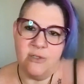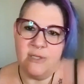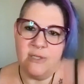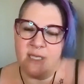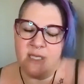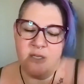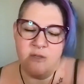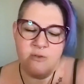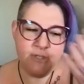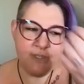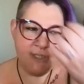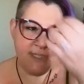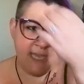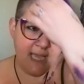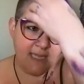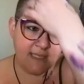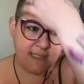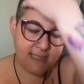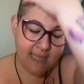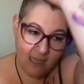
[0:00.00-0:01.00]
like you just
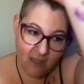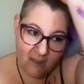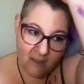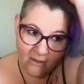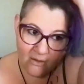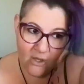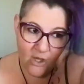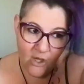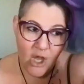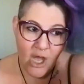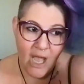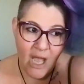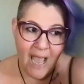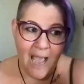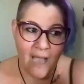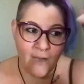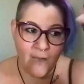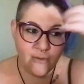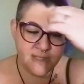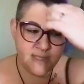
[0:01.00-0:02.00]
can't tell
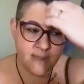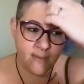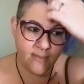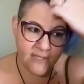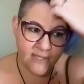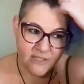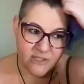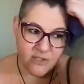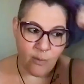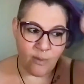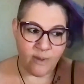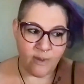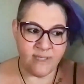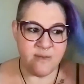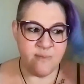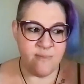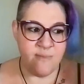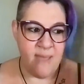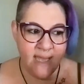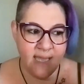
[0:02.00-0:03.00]
how somebody is going
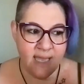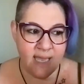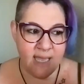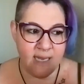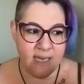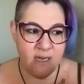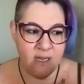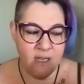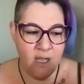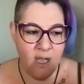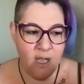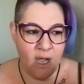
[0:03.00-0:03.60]
to make it.